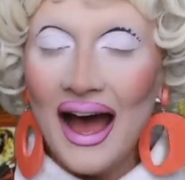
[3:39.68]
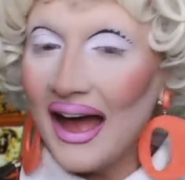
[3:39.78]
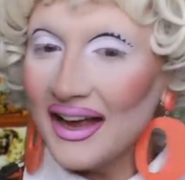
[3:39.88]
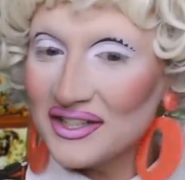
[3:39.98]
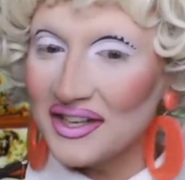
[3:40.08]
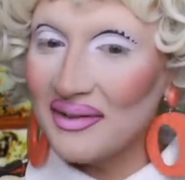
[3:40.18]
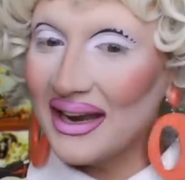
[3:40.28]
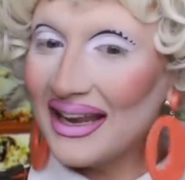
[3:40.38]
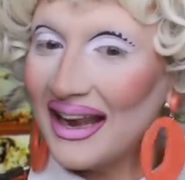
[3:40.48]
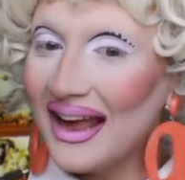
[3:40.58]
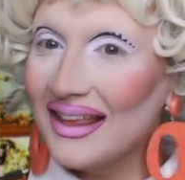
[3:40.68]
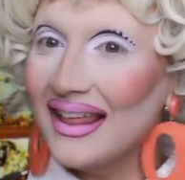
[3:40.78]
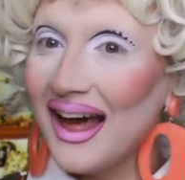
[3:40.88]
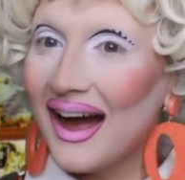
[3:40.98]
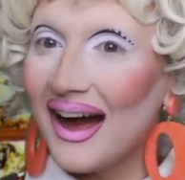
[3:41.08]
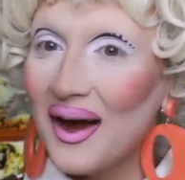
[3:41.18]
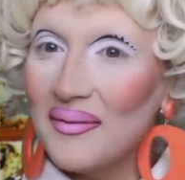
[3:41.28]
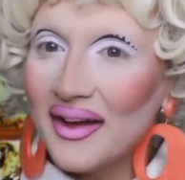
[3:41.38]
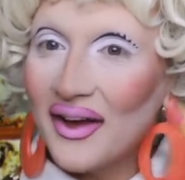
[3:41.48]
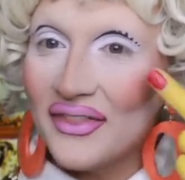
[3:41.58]
I actually really like that. Oh
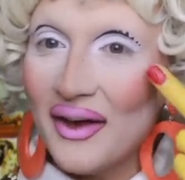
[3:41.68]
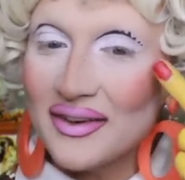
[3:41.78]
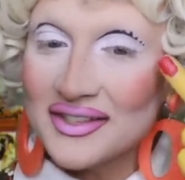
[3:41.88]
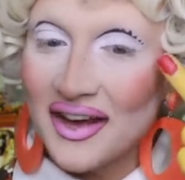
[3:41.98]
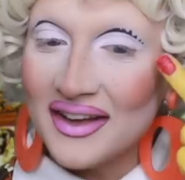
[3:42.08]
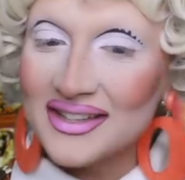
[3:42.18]
my God, that was not